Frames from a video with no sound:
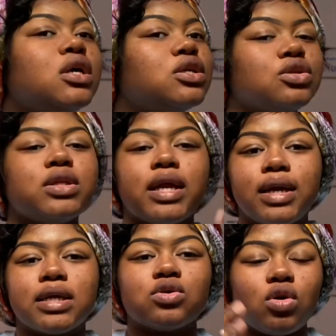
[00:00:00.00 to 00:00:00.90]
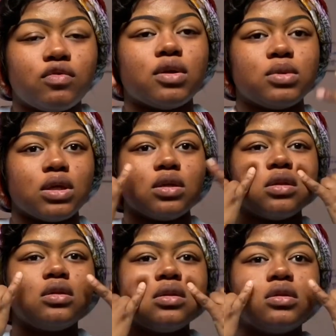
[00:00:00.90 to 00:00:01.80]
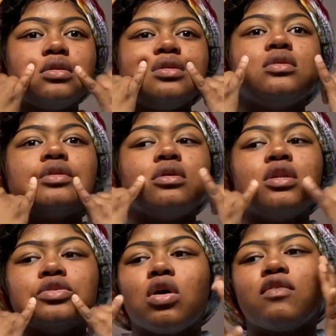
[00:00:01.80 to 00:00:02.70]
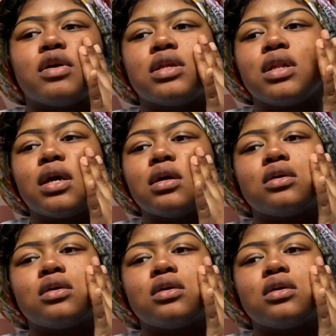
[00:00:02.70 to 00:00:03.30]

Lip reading: So now that that's all rubbed in, and it's already like,